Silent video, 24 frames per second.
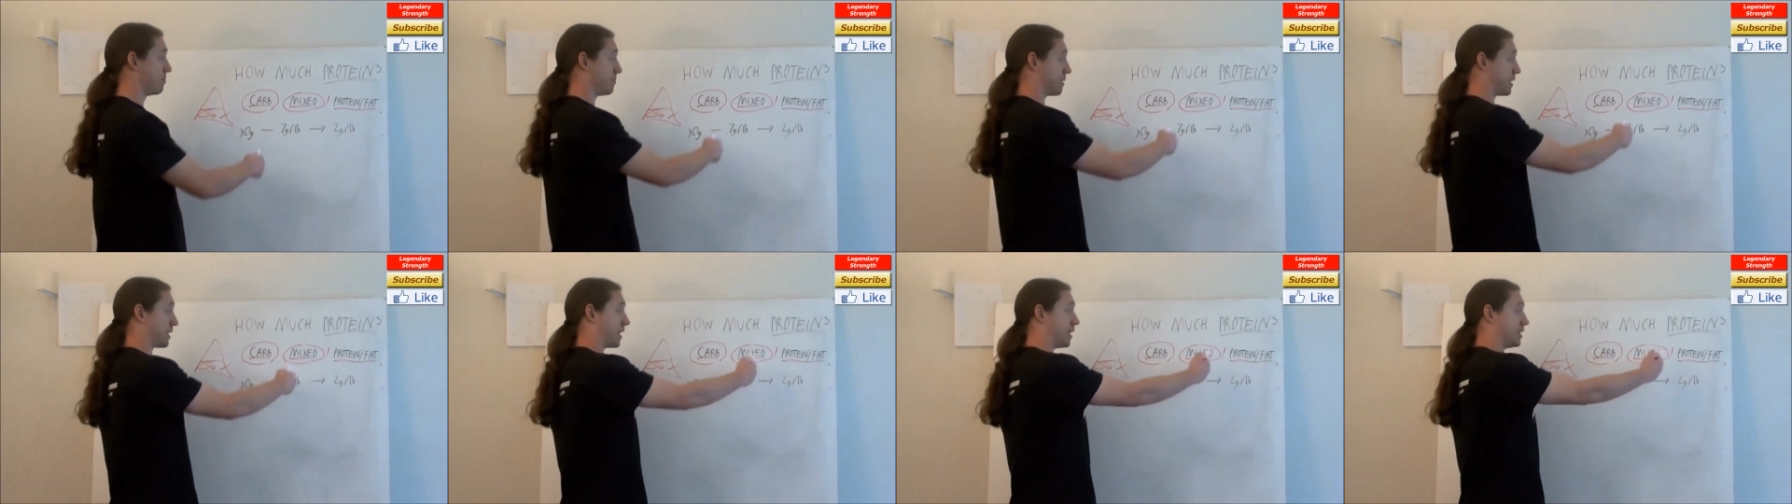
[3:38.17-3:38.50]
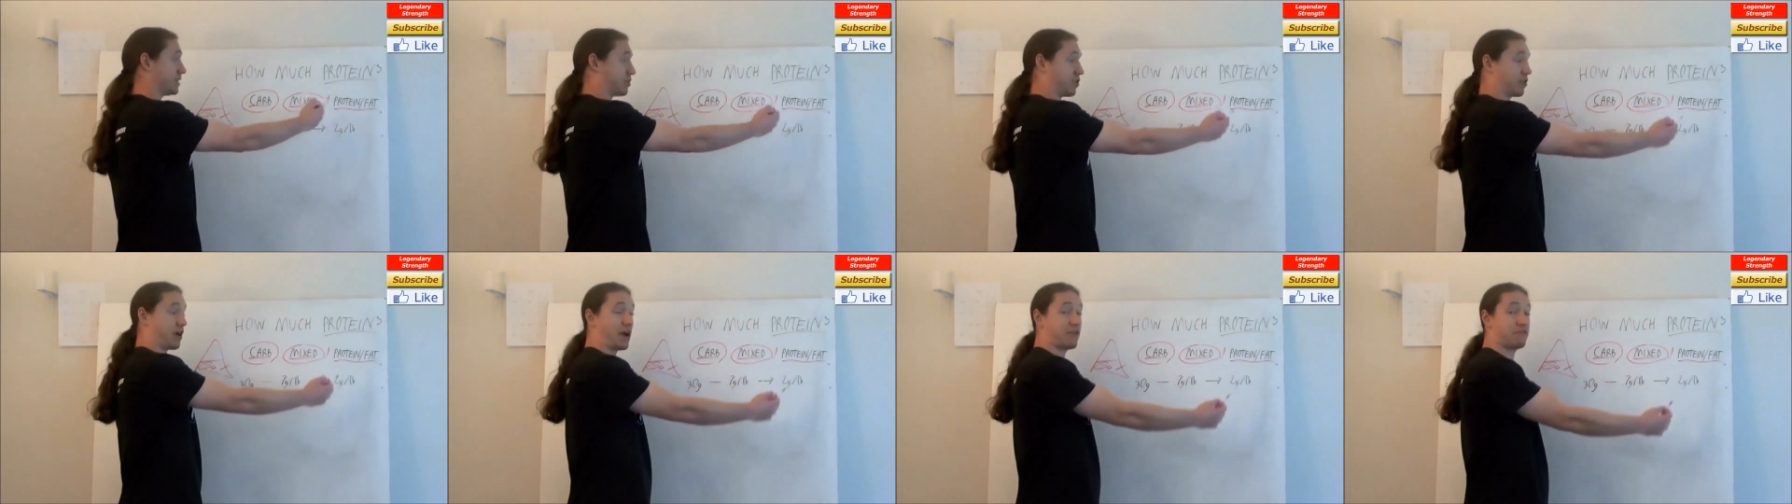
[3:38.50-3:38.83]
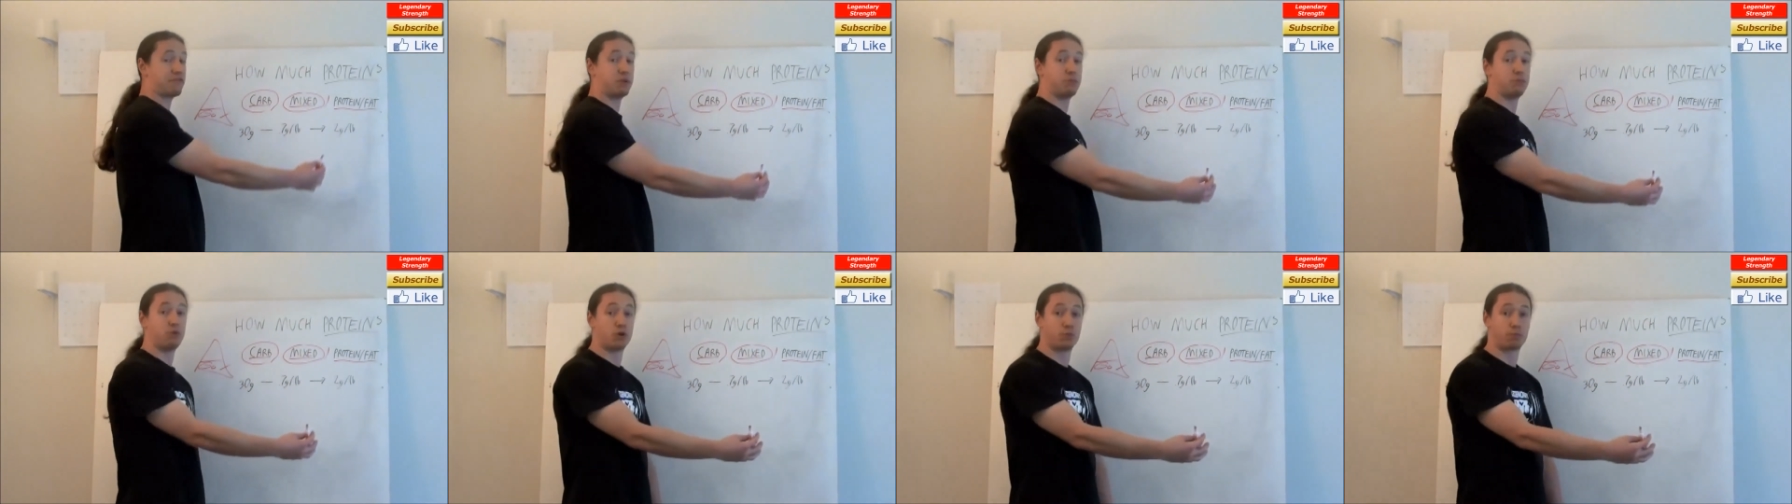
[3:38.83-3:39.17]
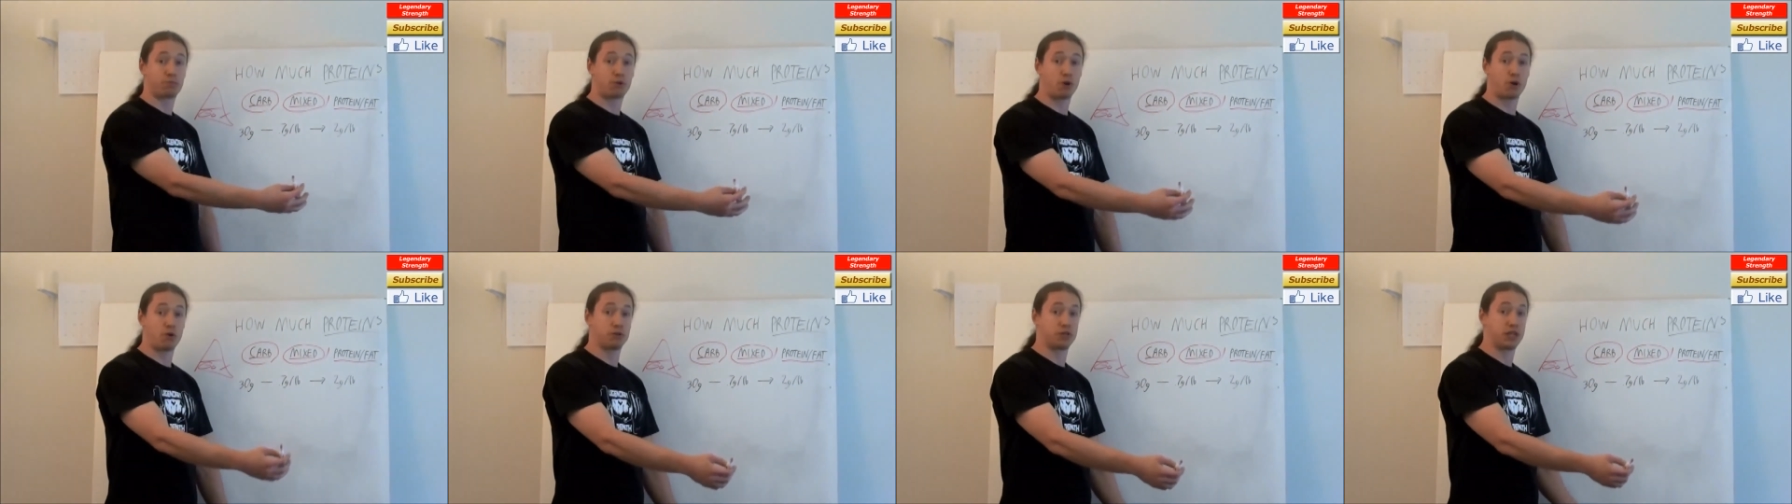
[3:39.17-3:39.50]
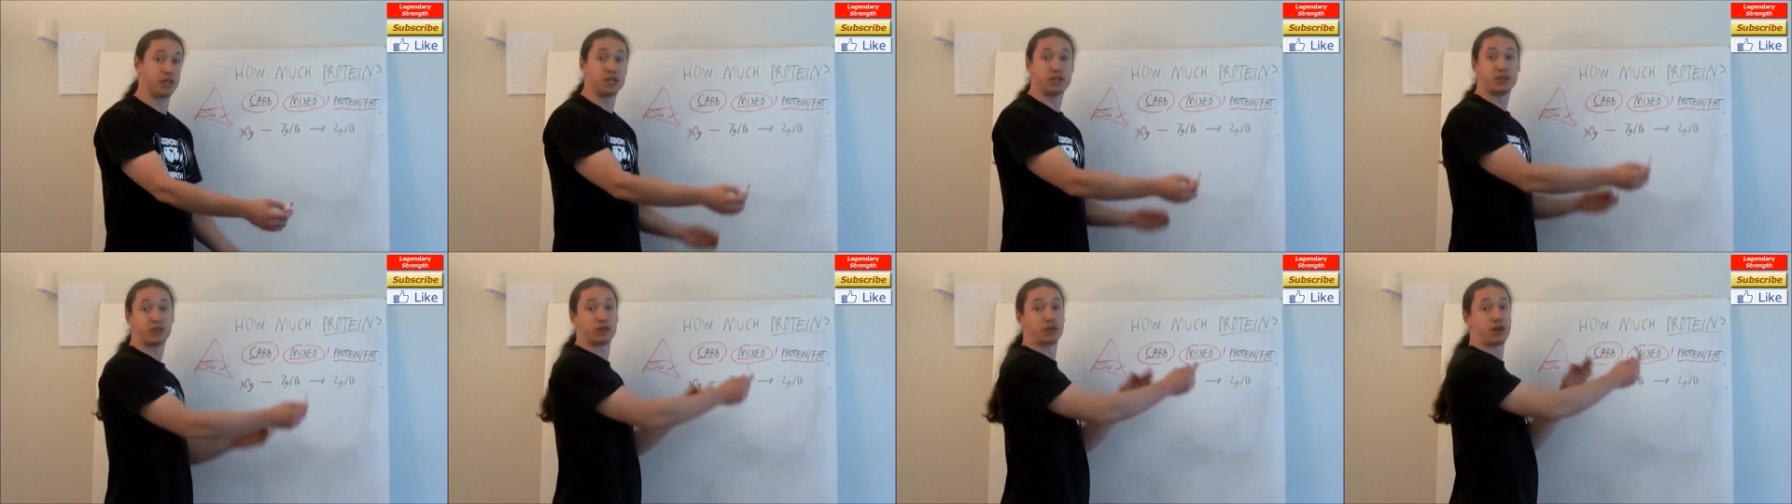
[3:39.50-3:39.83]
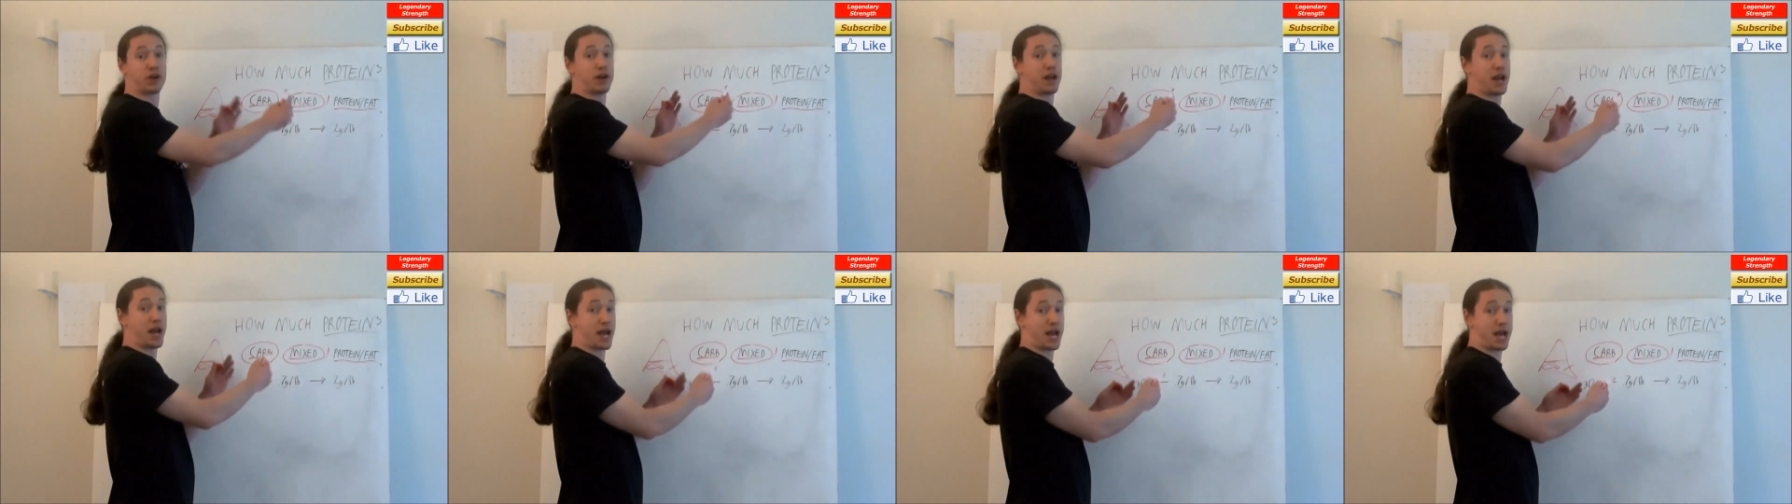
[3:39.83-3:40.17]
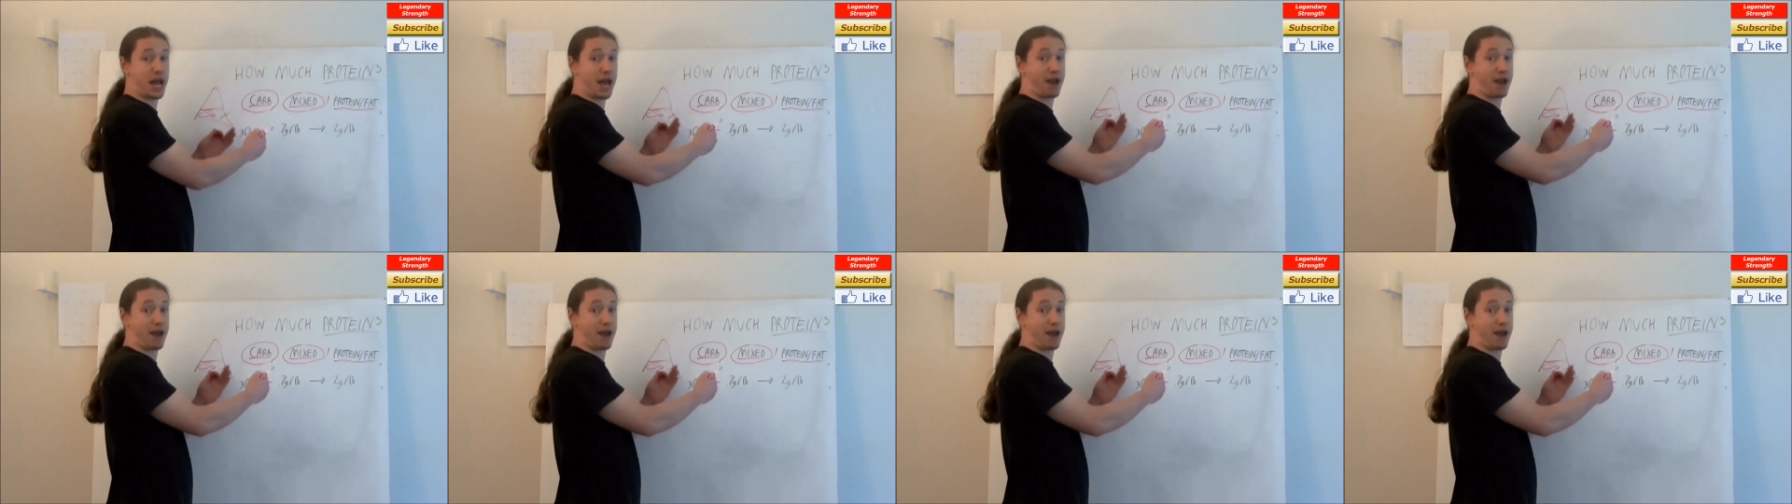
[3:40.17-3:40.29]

Because you're having more protein, you're going to